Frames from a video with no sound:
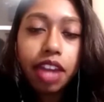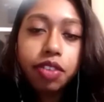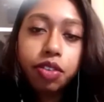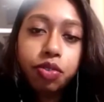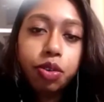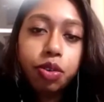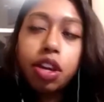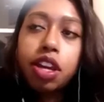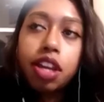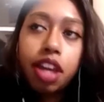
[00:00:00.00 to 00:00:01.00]
a few
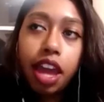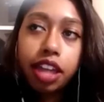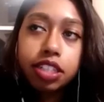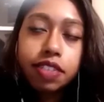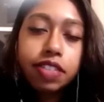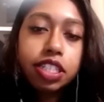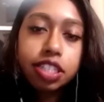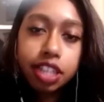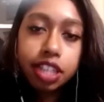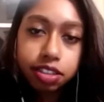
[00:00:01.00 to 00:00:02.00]
activities
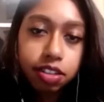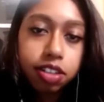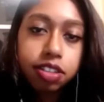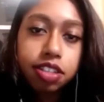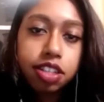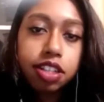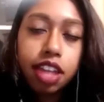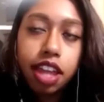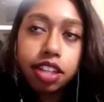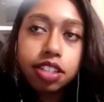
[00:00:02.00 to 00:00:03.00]
like dancing
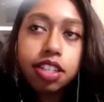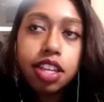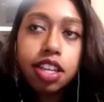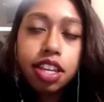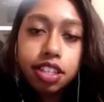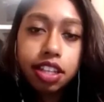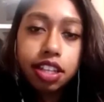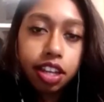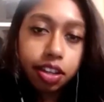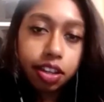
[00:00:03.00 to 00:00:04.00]

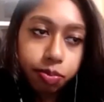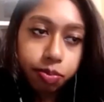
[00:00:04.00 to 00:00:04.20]
and